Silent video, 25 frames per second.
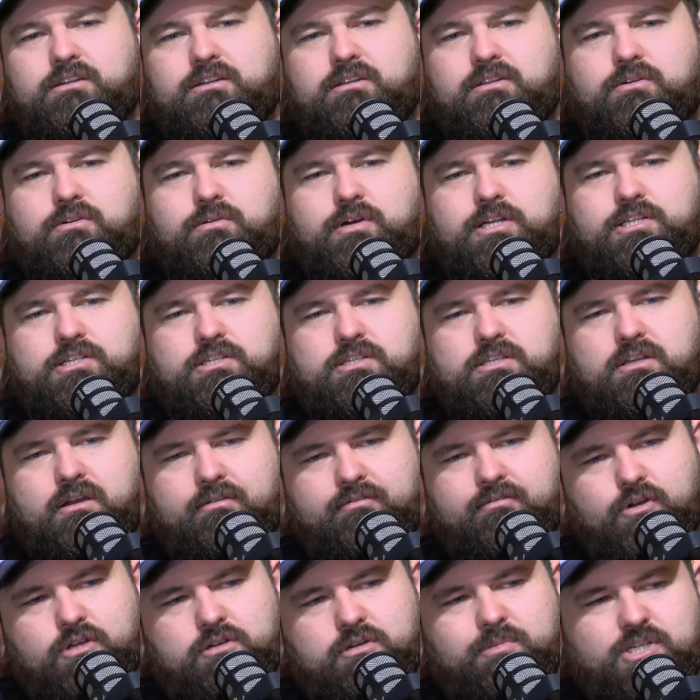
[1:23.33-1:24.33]
the questions, I
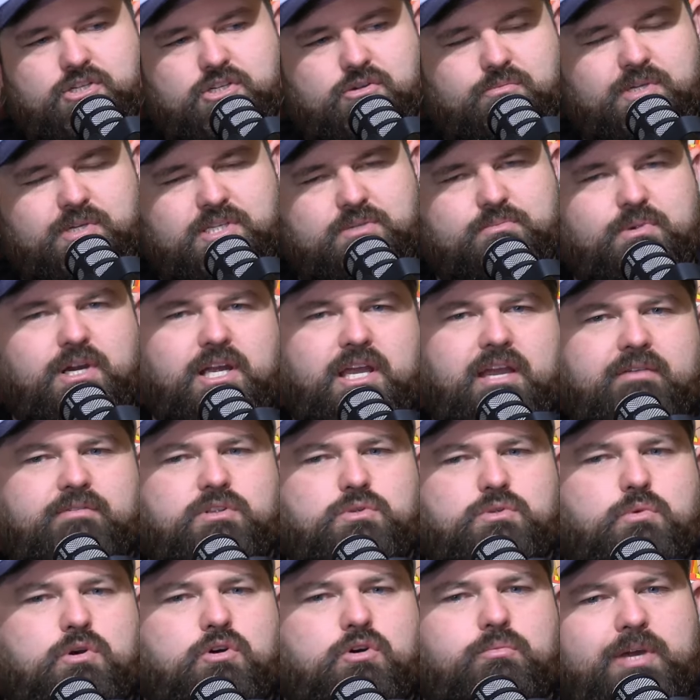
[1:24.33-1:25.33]
forgot to mention on Beers and
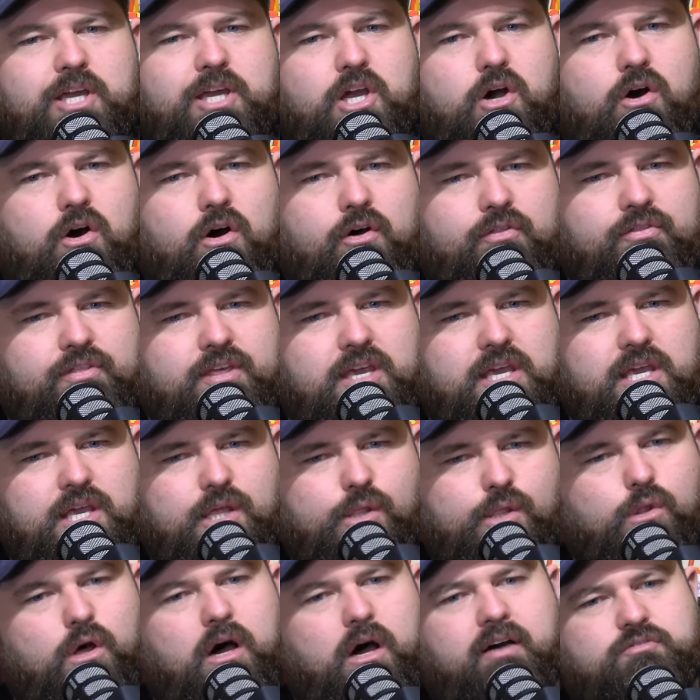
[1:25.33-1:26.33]
Breakevens, we'll be on the
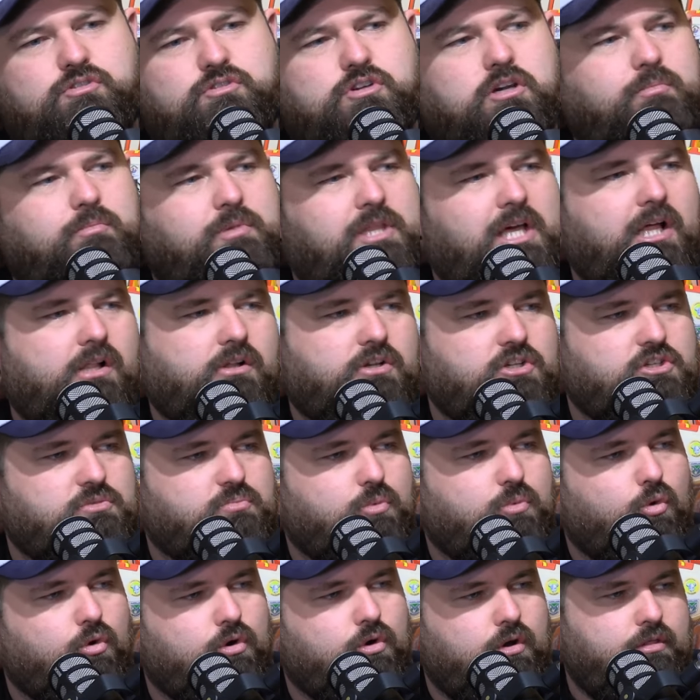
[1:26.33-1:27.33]
live stream with Hello
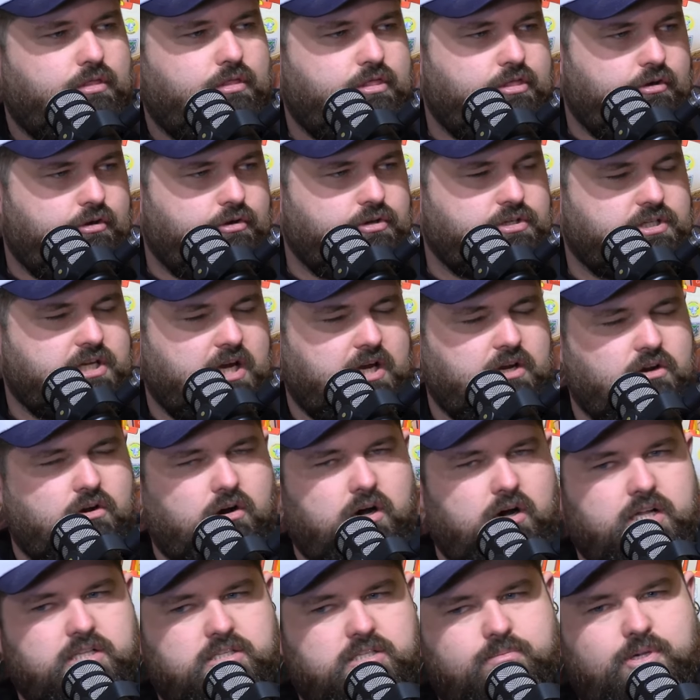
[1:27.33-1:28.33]
Sport on Thursday
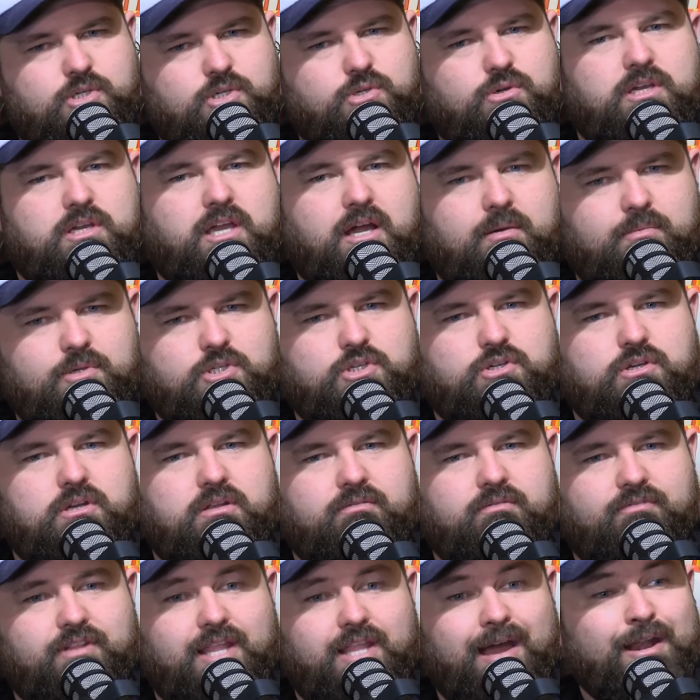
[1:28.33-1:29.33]
night. So make sure you come and tune
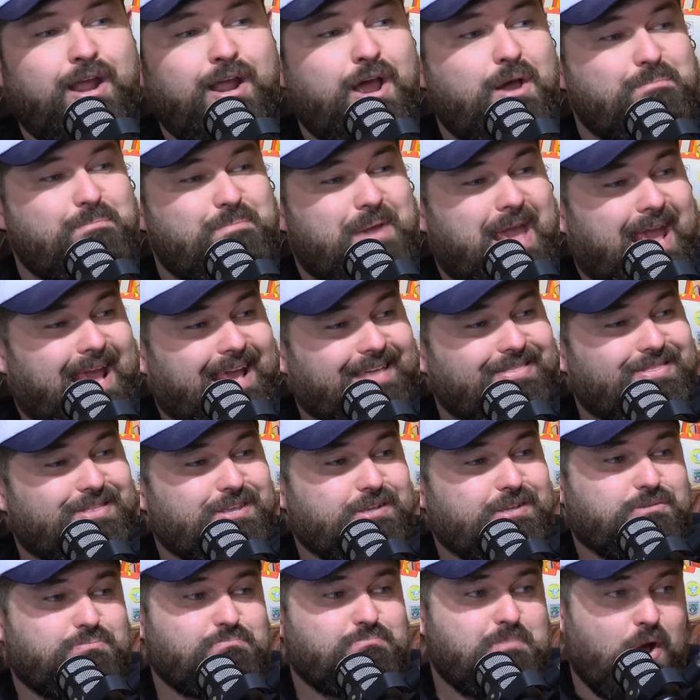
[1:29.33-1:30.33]
in for that.
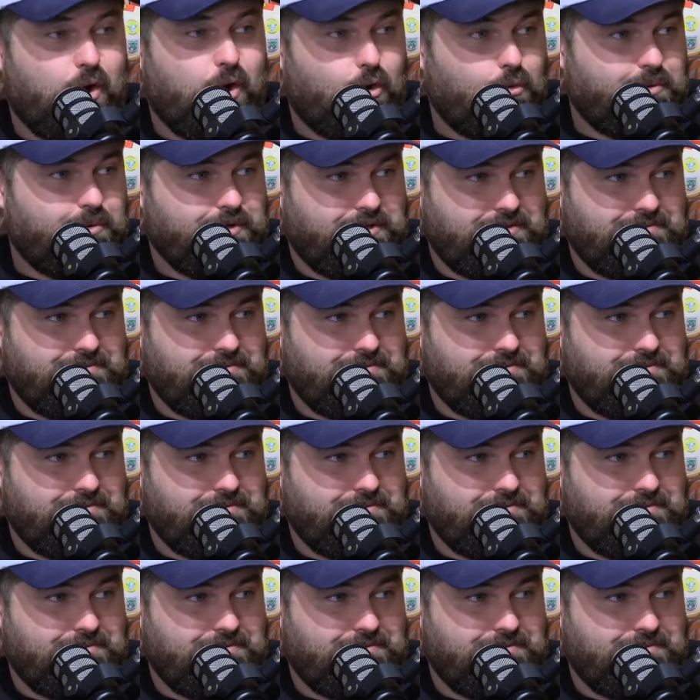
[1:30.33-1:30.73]
Panthers Melbourne.